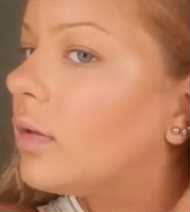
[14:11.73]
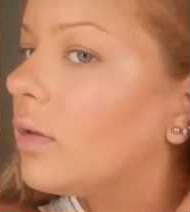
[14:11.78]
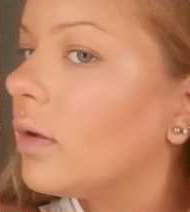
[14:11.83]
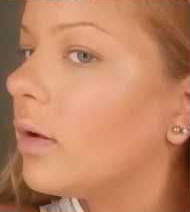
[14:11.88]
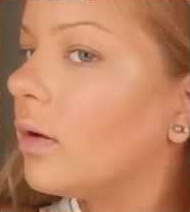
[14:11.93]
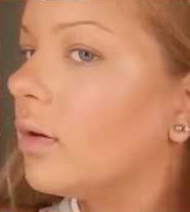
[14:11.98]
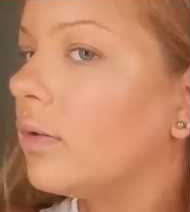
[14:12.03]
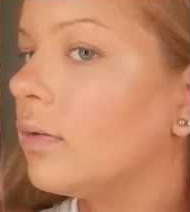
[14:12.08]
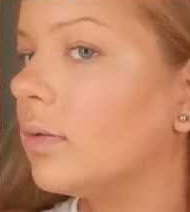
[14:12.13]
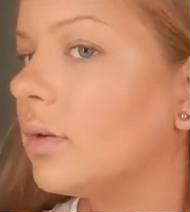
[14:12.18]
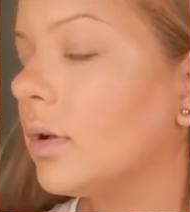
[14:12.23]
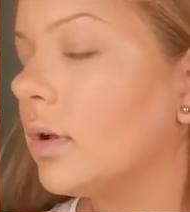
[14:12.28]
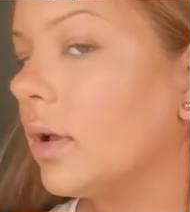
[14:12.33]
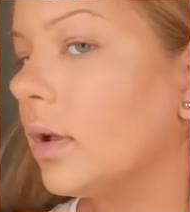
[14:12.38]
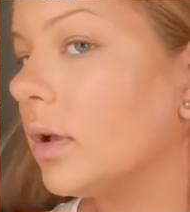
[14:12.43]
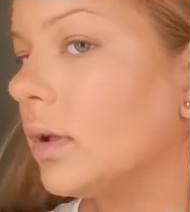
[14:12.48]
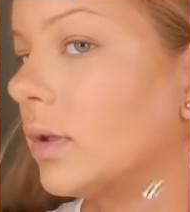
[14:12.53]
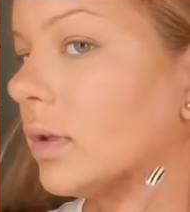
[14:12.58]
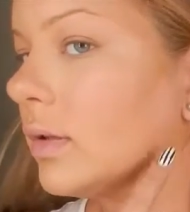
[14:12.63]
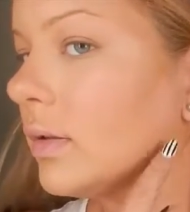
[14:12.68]
So
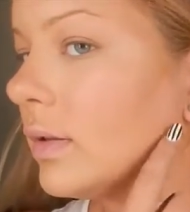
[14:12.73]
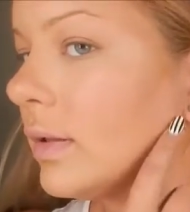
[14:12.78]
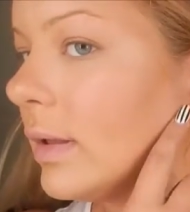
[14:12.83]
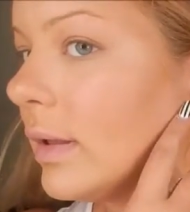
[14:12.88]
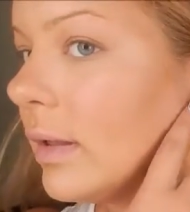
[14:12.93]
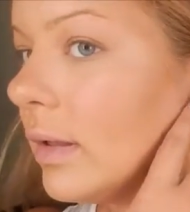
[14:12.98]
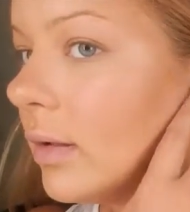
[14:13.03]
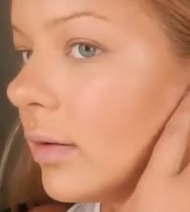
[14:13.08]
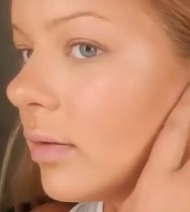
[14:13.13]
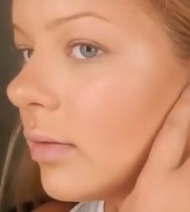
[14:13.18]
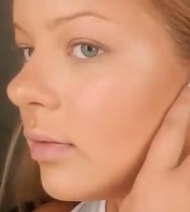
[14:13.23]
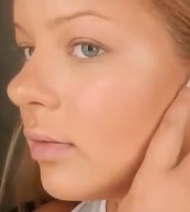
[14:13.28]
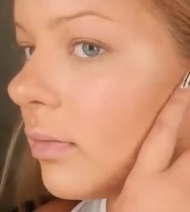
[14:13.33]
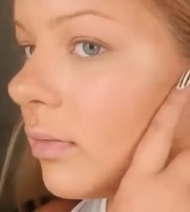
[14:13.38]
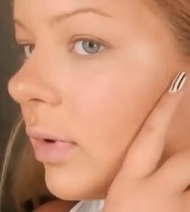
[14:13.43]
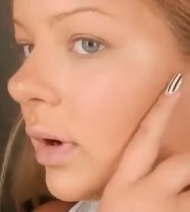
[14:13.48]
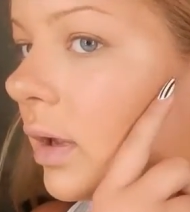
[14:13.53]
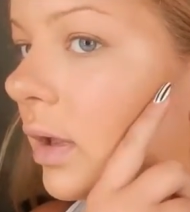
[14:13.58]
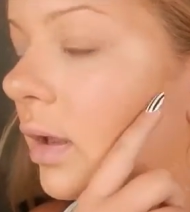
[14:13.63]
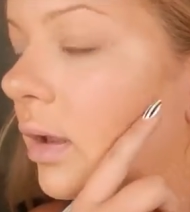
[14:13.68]
you see
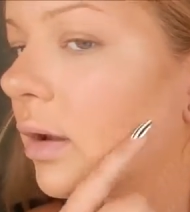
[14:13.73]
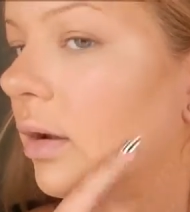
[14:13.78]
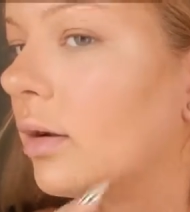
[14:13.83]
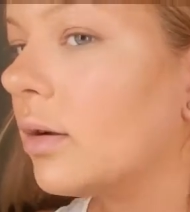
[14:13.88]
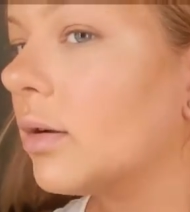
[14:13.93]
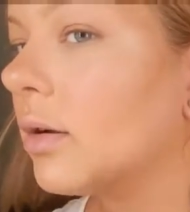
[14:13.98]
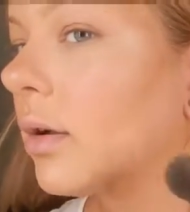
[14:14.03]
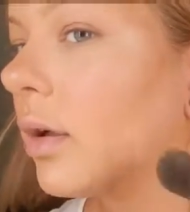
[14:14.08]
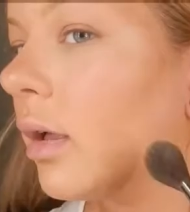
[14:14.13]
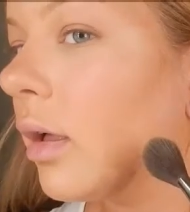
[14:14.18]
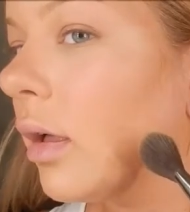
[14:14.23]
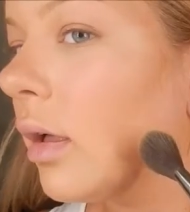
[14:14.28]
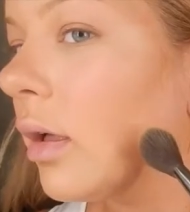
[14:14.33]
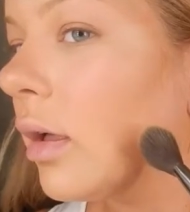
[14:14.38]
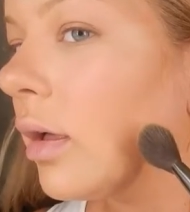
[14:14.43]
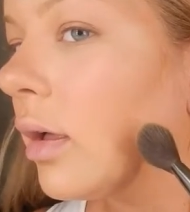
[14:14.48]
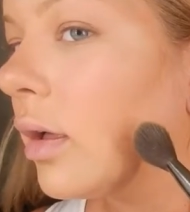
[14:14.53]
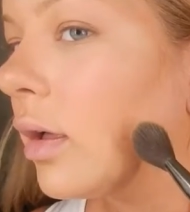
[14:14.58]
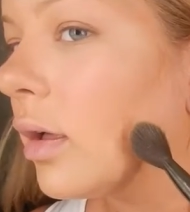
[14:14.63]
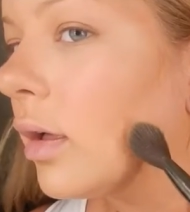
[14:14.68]
right here,
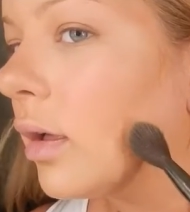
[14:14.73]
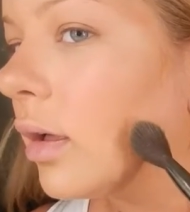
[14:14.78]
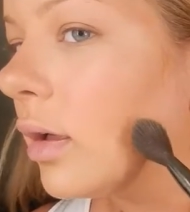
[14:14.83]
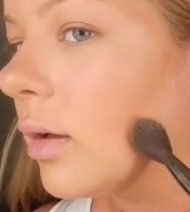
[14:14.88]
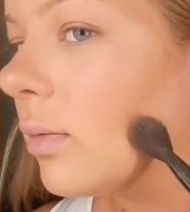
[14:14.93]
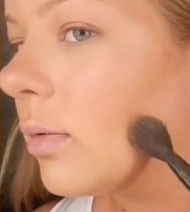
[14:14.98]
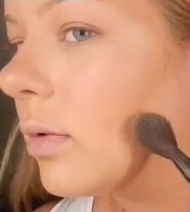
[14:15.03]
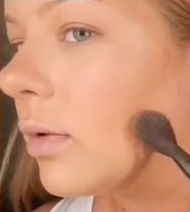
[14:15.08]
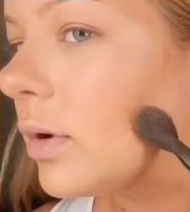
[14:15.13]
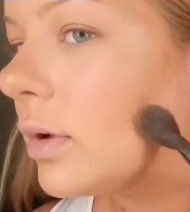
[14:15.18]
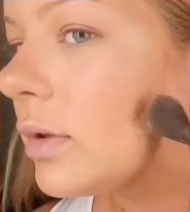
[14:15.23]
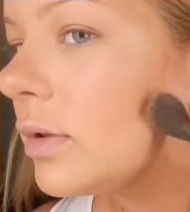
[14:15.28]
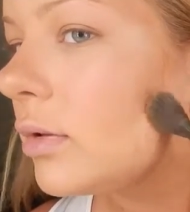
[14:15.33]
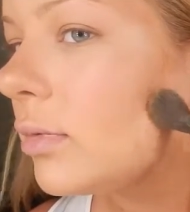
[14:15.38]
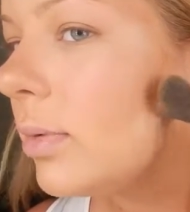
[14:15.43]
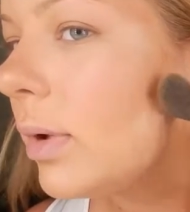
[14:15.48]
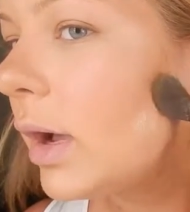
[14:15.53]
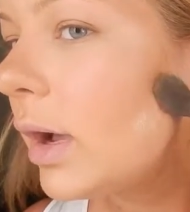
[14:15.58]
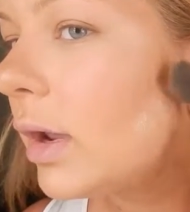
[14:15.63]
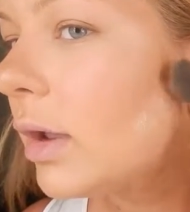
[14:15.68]
I'm going to
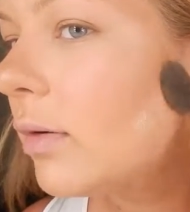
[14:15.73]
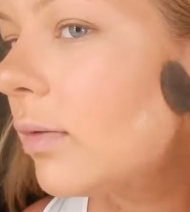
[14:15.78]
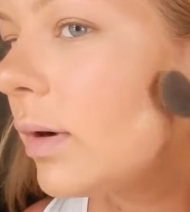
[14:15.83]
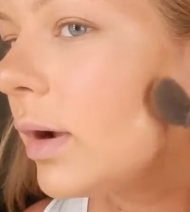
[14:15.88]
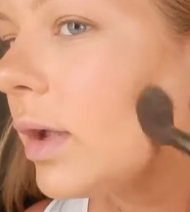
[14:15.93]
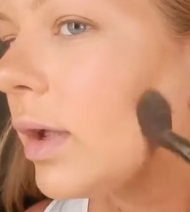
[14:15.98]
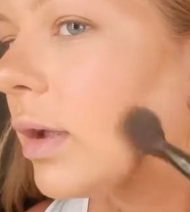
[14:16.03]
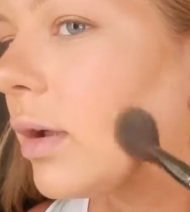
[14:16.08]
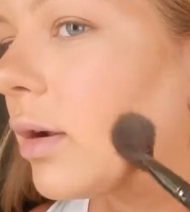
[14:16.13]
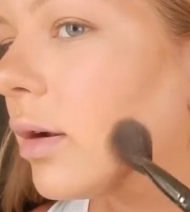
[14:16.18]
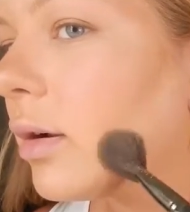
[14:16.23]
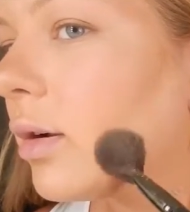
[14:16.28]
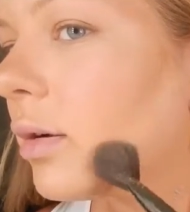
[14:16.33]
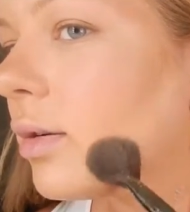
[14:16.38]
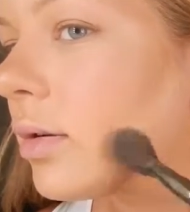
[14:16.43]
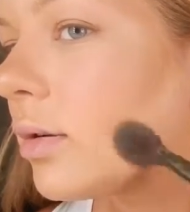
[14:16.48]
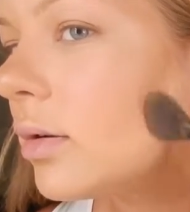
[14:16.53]
pat it right here.